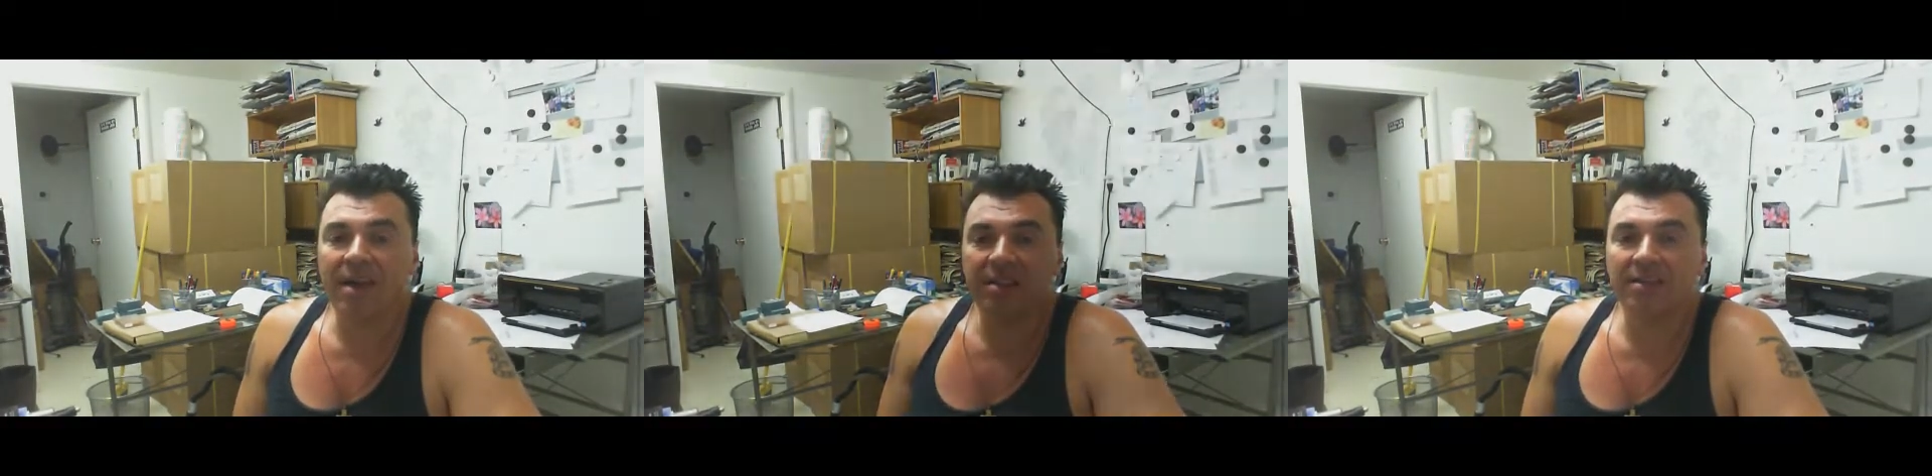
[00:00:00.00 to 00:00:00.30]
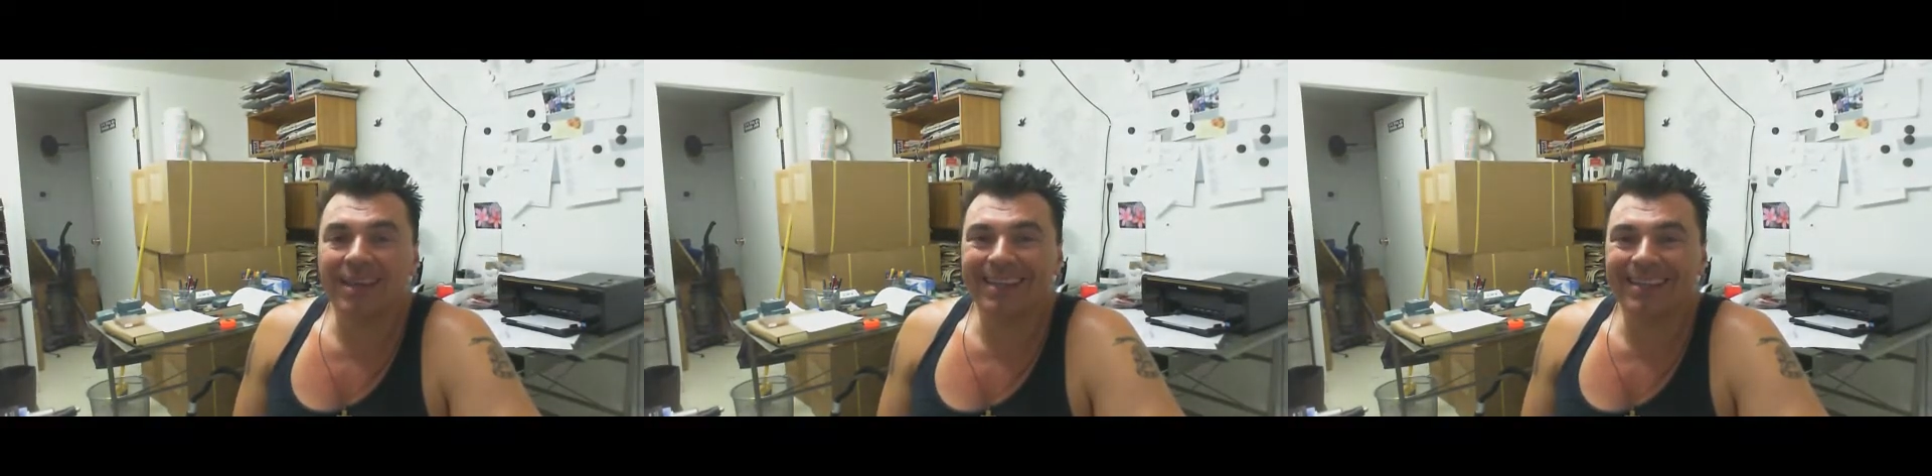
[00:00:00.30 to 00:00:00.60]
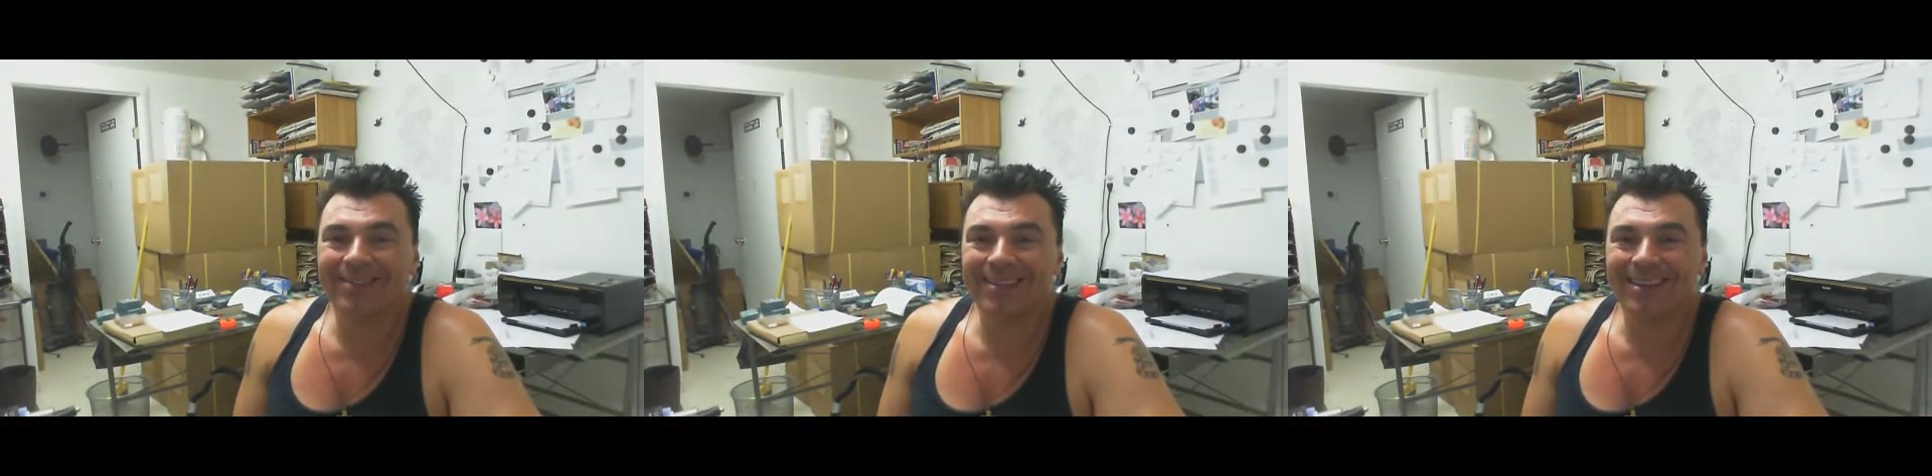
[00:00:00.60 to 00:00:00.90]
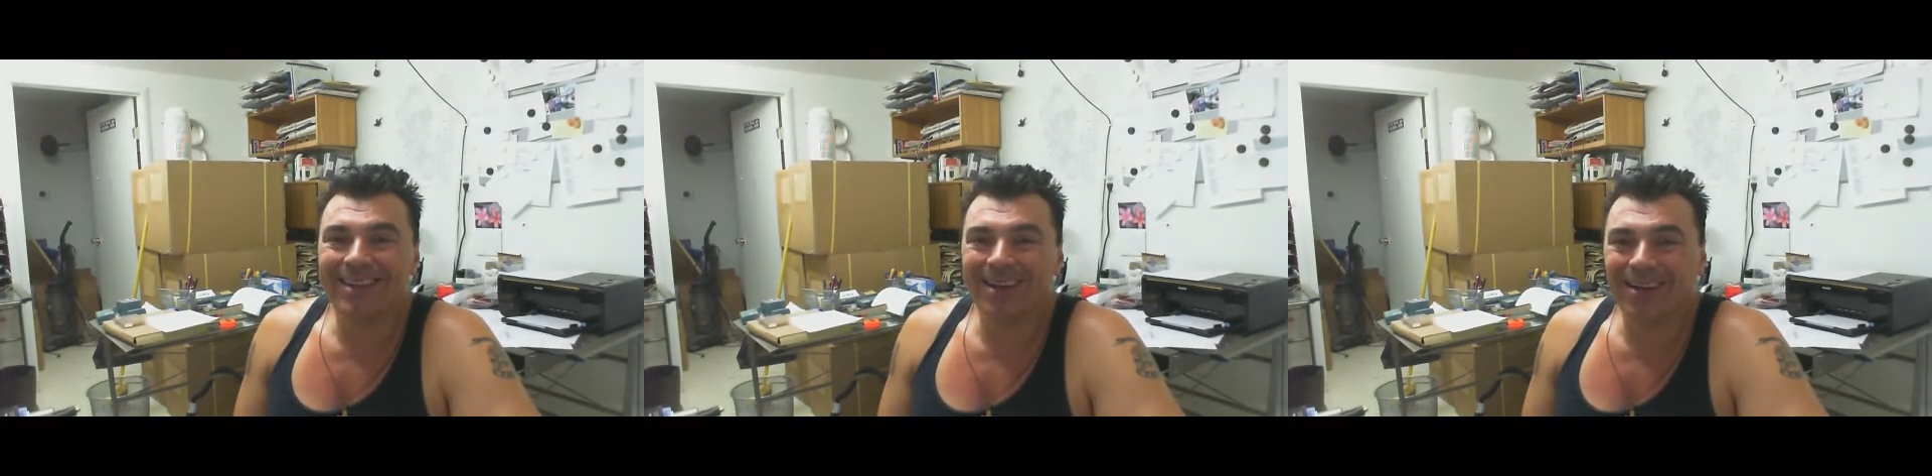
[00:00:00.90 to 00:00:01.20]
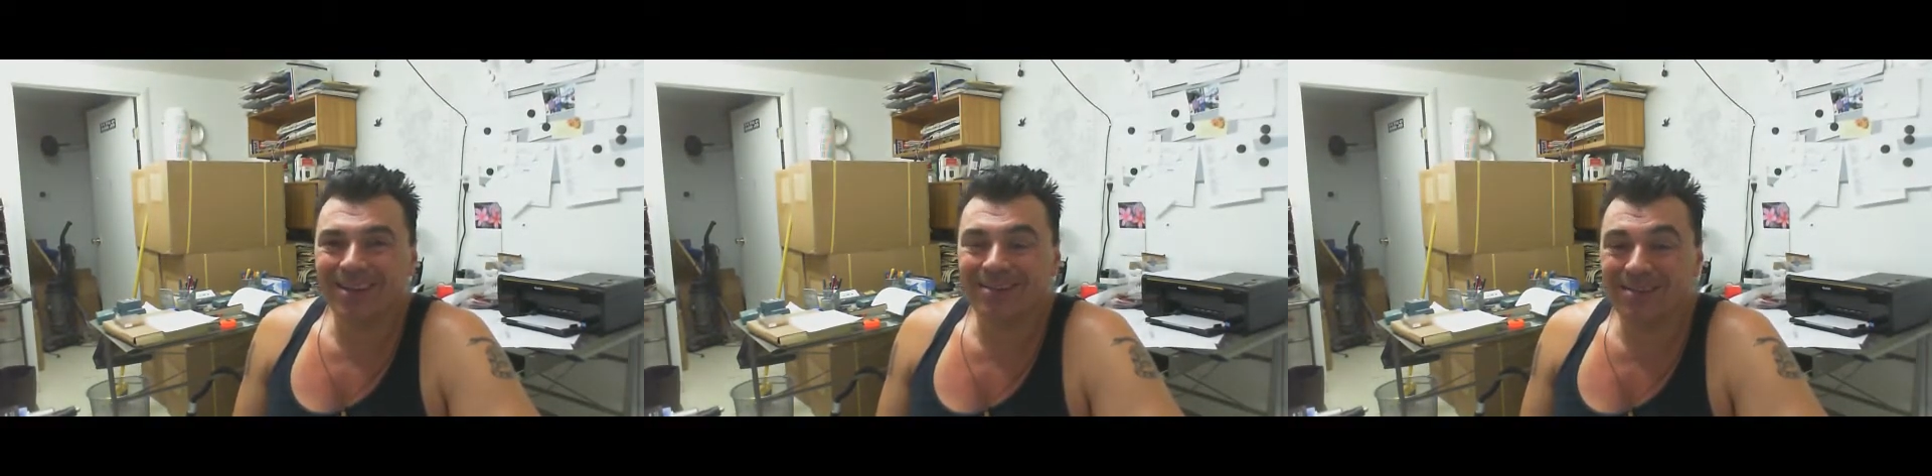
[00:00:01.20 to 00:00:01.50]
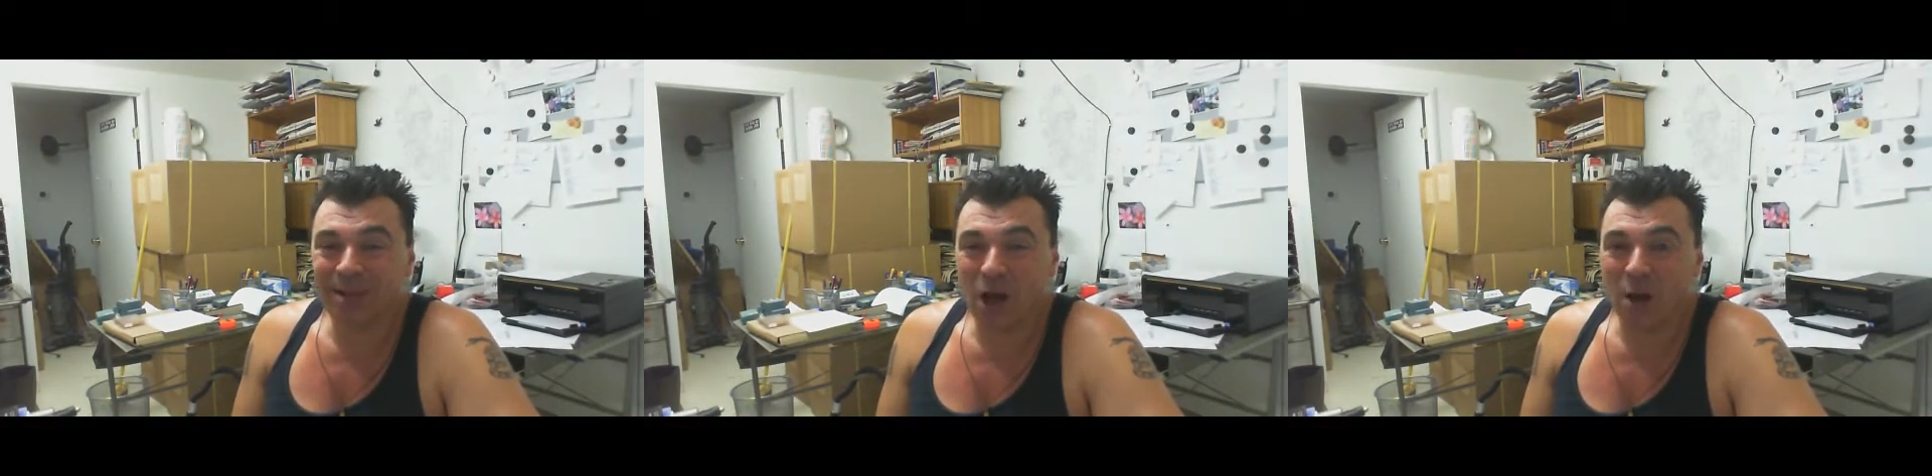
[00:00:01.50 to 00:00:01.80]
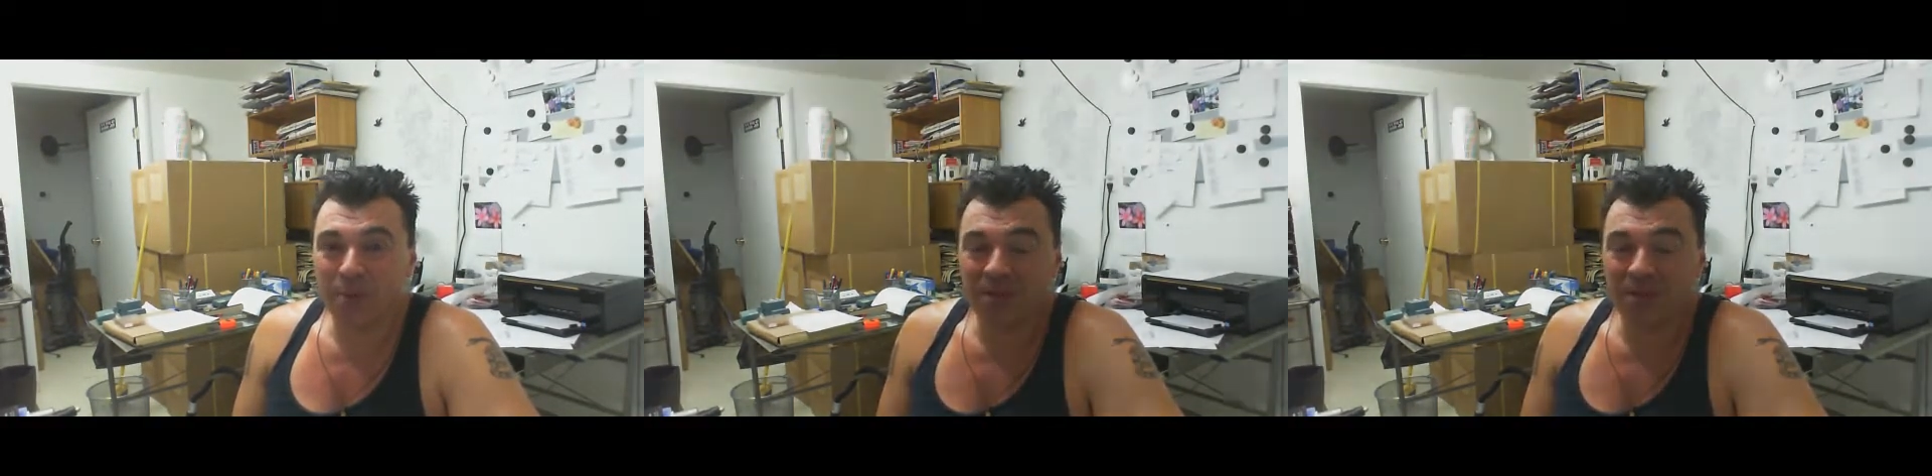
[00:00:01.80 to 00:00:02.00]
and this activity, it stopped.